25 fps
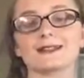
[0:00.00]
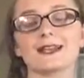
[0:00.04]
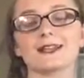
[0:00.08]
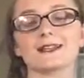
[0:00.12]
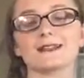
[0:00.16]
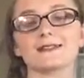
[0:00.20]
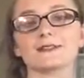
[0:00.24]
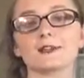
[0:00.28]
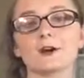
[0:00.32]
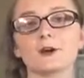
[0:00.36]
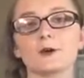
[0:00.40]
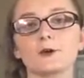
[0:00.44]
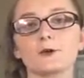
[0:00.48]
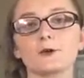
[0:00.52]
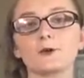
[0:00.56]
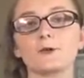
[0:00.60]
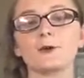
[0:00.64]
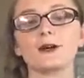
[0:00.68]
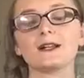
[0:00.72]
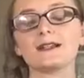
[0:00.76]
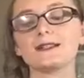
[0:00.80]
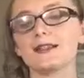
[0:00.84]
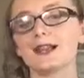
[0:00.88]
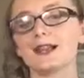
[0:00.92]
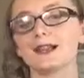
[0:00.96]
And so
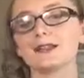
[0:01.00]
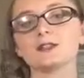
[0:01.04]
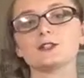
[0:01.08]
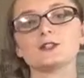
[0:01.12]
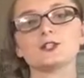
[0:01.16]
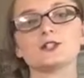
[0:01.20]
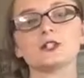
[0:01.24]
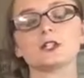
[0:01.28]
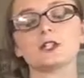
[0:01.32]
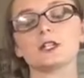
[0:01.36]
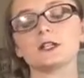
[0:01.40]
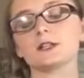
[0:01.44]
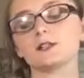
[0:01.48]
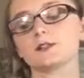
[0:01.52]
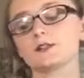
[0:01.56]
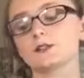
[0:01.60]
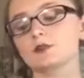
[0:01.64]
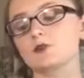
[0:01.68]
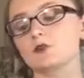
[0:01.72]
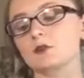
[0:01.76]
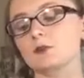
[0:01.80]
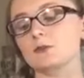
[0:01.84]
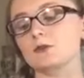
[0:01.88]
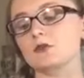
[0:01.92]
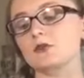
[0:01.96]
one day she
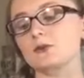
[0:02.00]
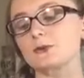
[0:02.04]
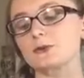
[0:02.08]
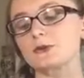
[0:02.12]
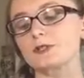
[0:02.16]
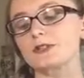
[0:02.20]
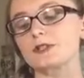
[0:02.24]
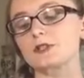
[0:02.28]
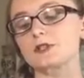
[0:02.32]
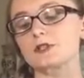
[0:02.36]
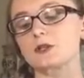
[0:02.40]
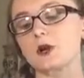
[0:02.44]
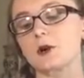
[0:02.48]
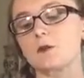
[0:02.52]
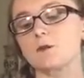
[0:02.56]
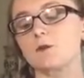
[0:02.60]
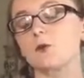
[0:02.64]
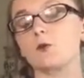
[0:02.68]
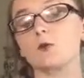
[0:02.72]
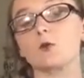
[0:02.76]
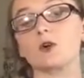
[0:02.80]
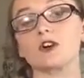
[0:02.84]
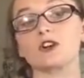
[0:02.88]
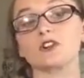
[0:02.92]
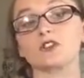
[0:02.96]
scribbles some
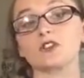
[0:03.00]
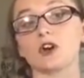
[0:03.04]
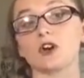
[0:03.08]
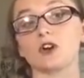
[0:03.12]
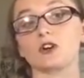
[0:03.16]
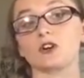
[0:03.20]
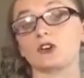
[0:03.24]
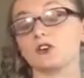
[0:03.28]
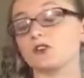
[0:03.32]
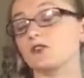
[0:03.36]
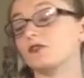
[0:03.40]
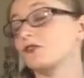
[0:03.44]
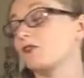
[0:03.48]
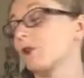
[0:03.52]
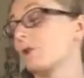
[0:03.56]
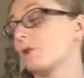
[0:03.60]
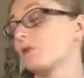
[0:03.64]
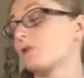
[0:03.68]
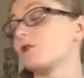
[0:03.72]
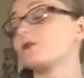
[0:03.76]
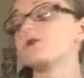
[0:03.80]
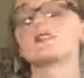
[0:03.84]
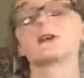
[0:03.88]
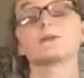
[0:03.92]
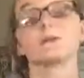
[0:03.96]
words on her, from
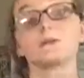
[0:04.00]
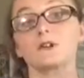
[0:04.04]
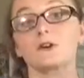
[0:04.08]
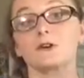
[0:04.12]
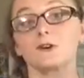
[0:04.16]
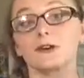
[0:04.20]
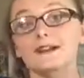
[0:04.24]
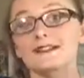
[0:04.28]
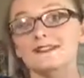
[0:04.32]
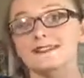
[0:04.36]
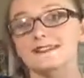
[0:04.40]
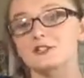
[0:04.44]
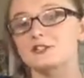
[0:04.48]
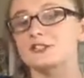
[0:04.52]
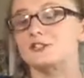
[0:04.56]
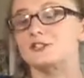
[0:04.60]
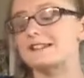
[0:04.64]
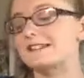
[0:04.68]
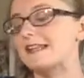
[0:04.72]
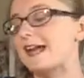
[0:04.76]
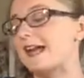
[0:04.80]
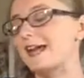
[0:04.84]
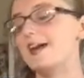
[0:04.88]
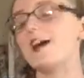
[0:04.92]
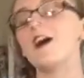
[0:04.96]
some lyrics I should
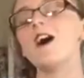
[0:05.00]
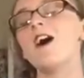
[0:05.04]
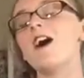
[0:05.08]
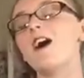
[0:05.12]
say,